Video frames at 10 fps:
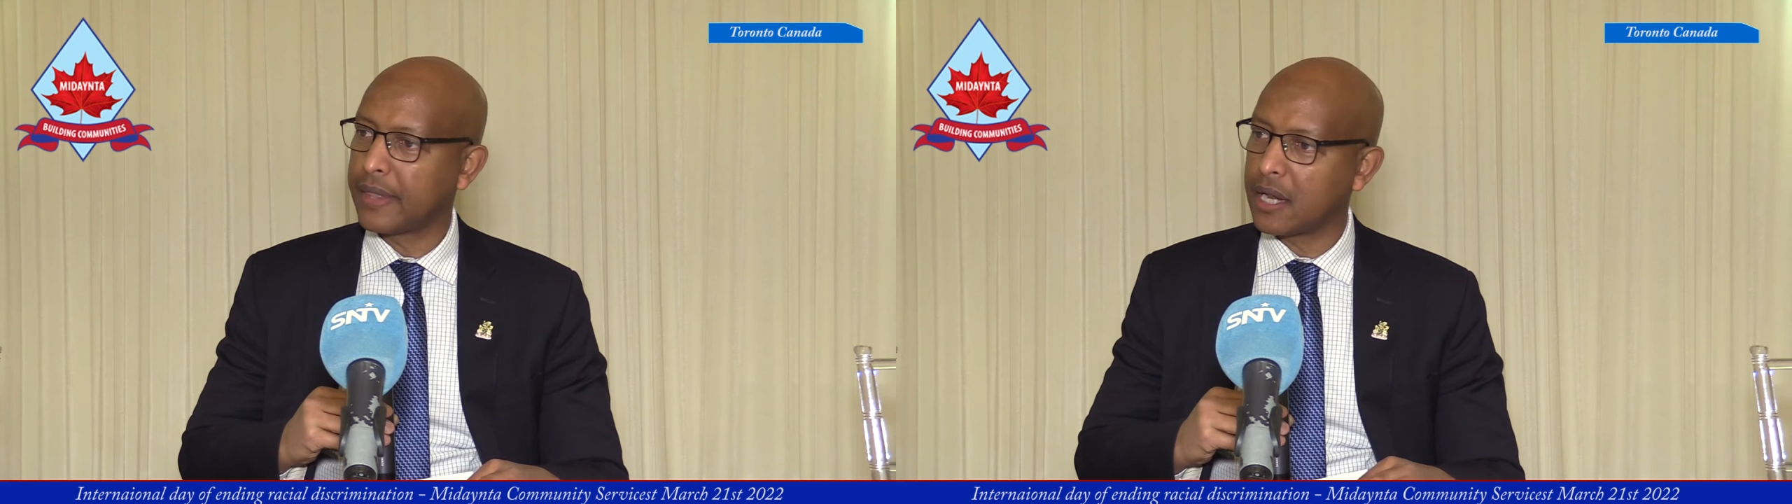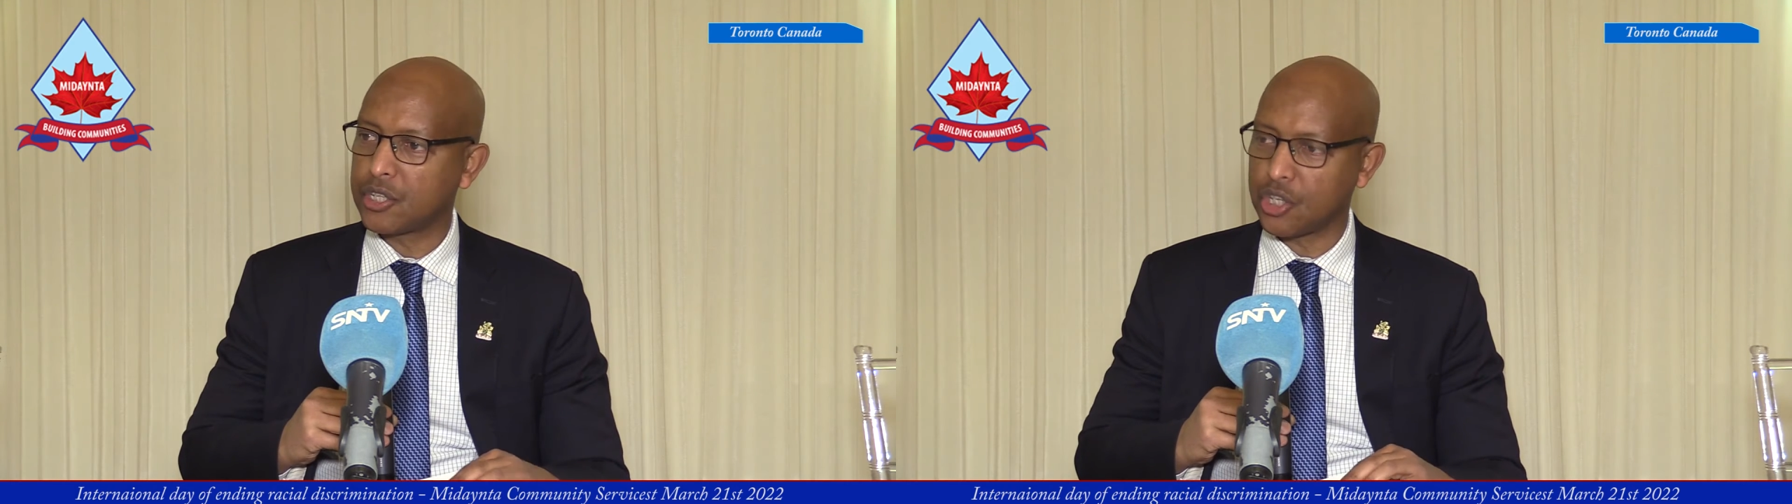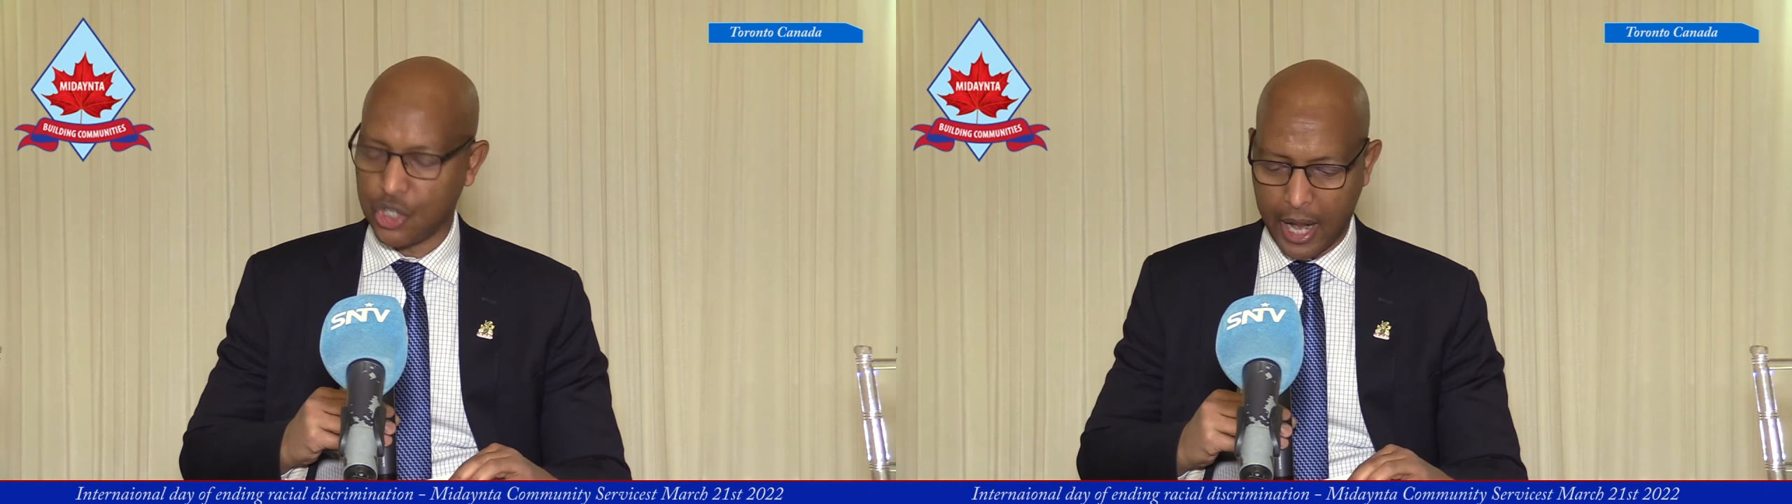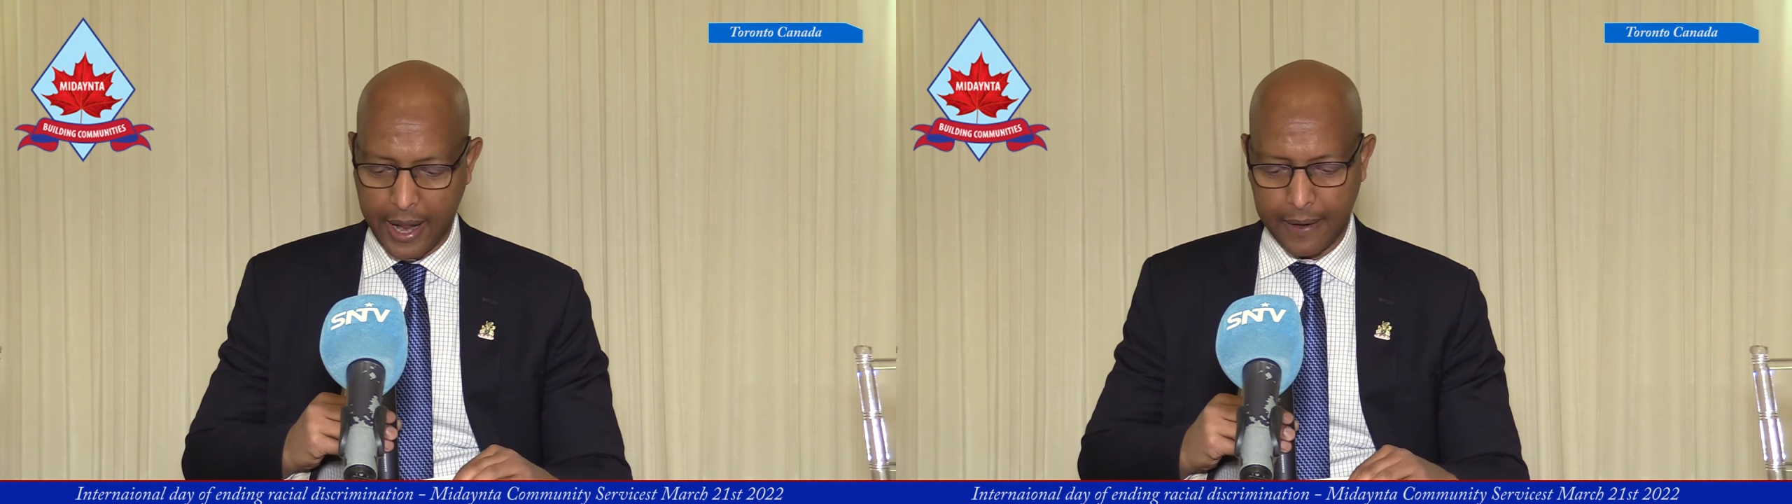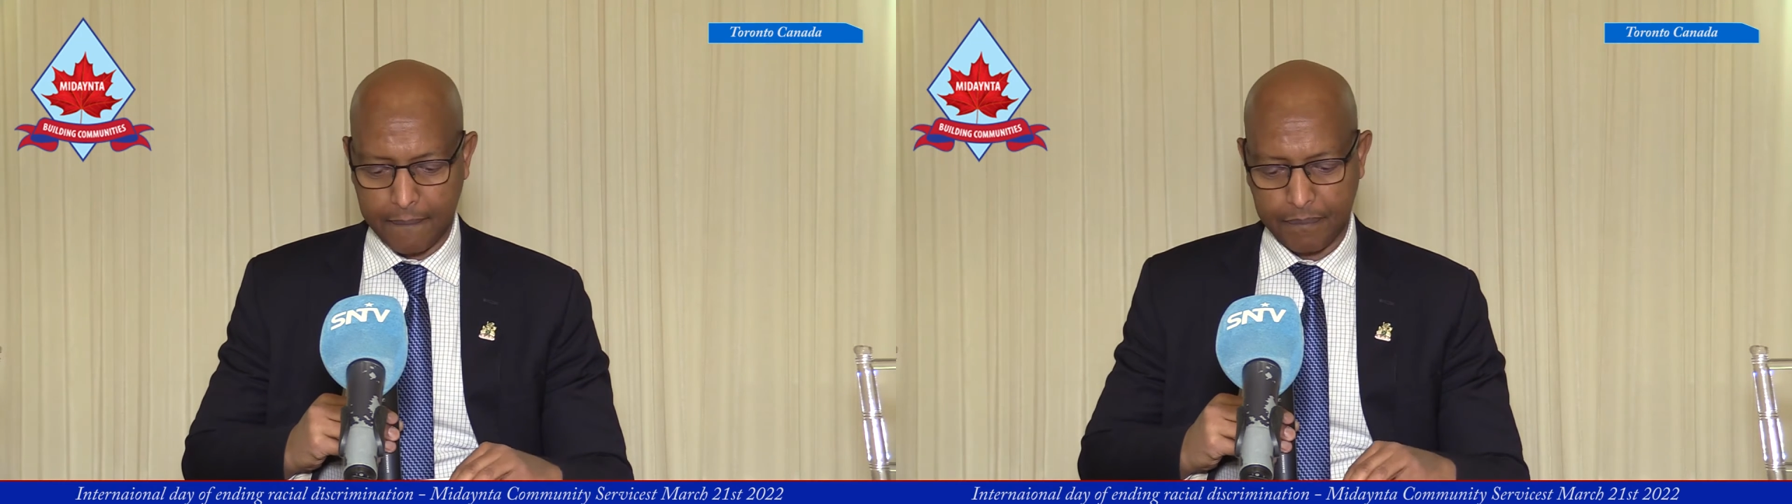that's a
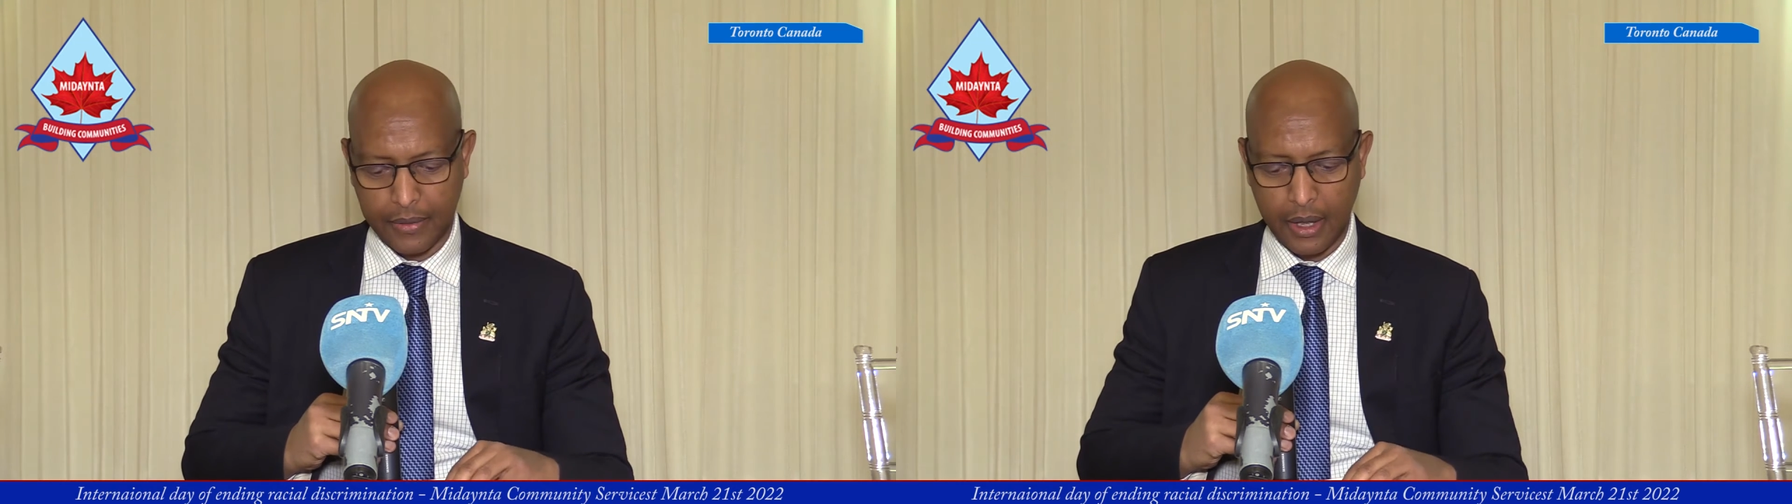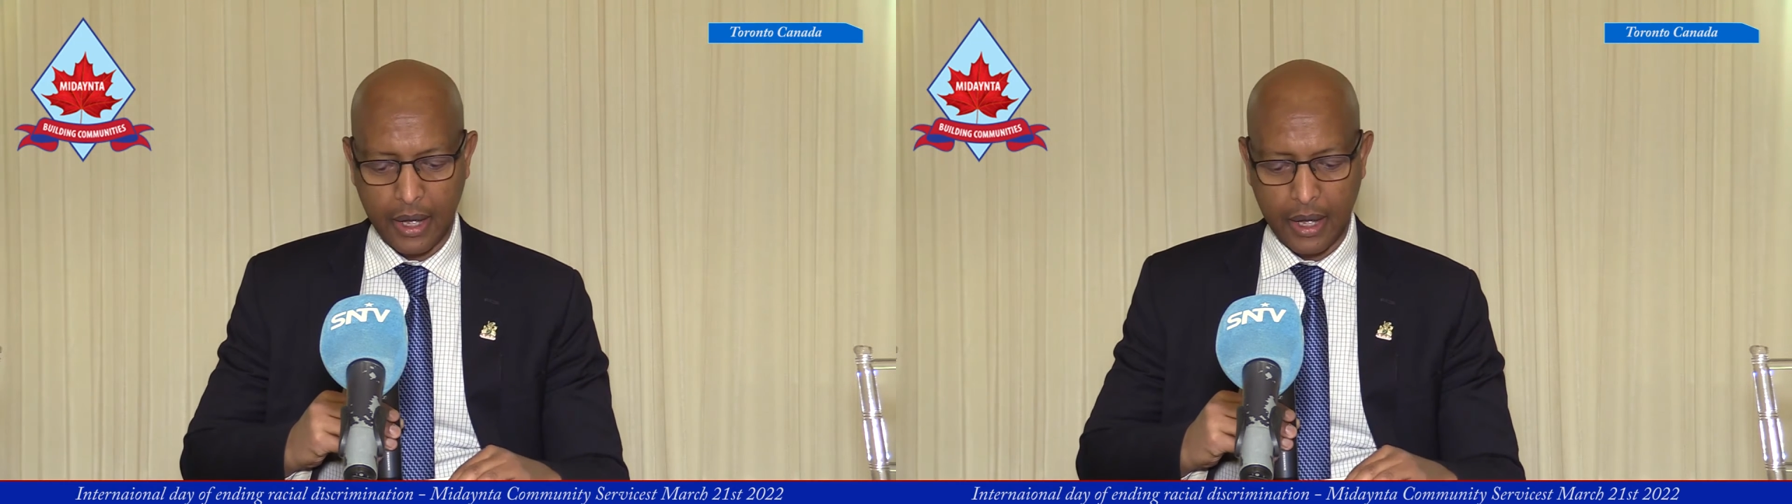shame.